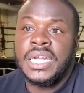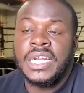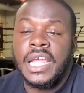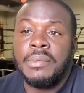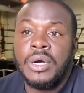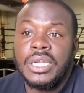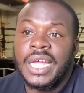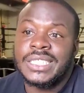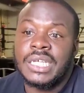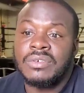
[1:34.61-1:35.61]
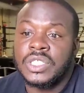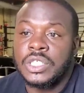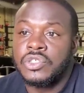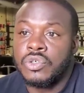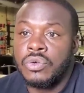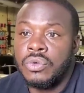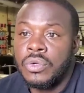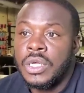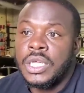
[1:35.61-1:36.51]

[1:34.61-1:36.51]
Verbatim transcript: in the neighborhood like South Central